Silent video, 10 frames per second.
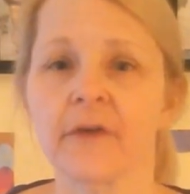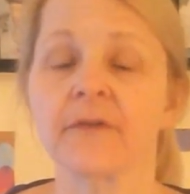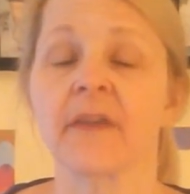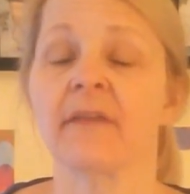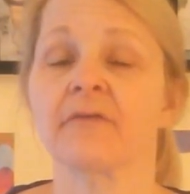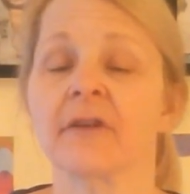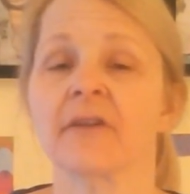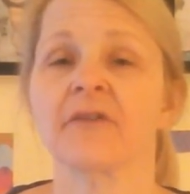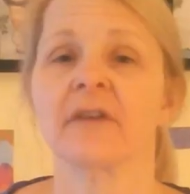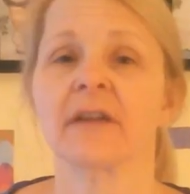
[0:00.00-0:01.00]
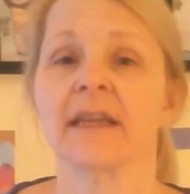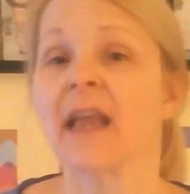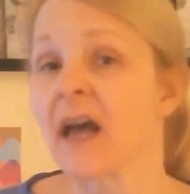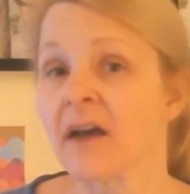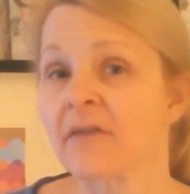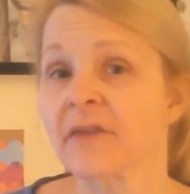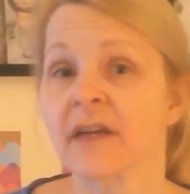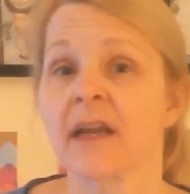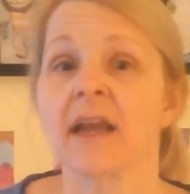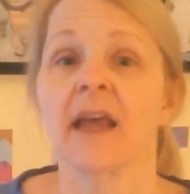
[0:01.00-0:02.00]
foods they've traditionally loved
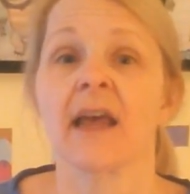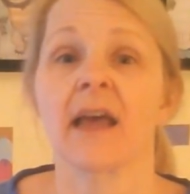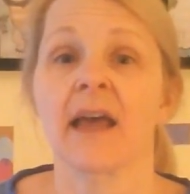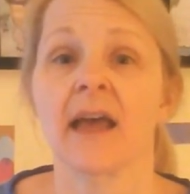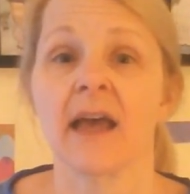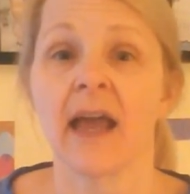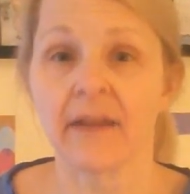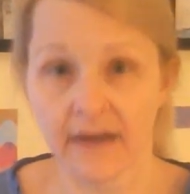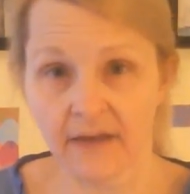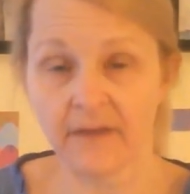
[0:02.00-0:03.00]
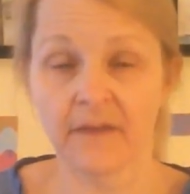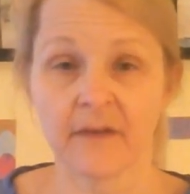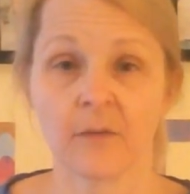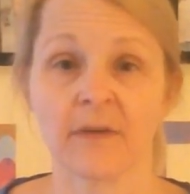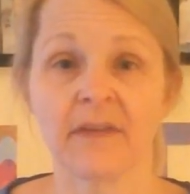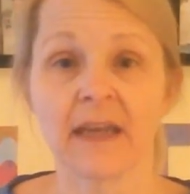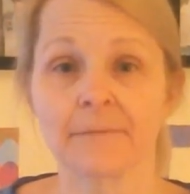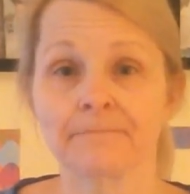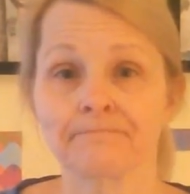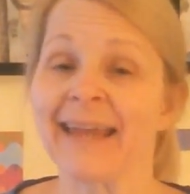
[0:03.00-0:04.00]
and it'd still be vegan.